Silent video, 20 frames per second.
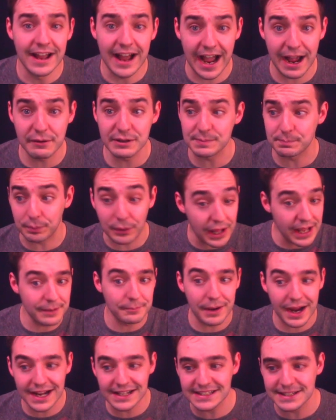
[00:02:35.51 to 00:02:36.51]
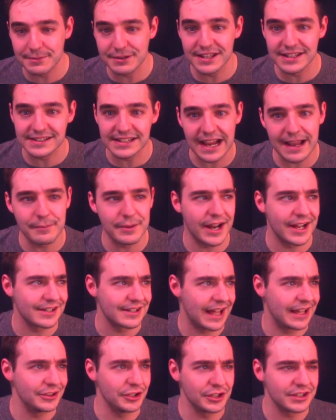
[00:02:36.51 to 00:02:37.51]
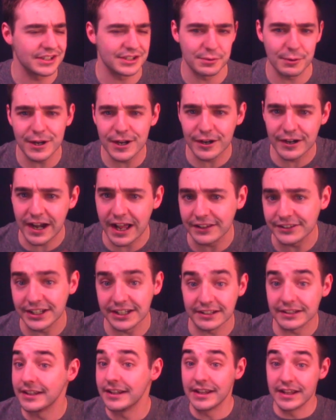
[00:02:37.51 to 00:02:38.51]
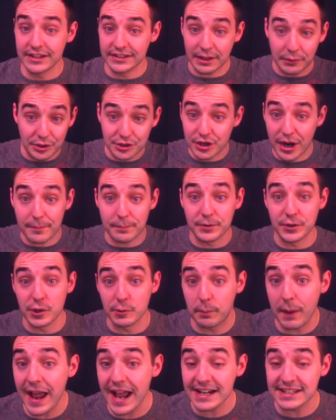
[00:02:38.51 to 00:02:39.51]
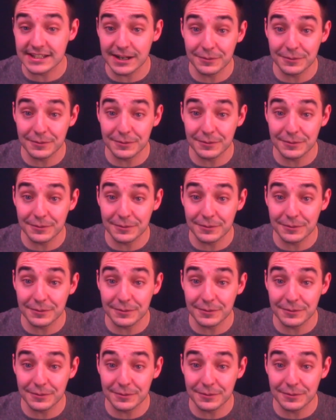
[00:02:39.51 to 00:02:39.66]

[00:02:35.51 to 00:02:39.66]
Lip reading: I was playing my team at the time, and I looked at Twitter, and I thought they were dropping new packs.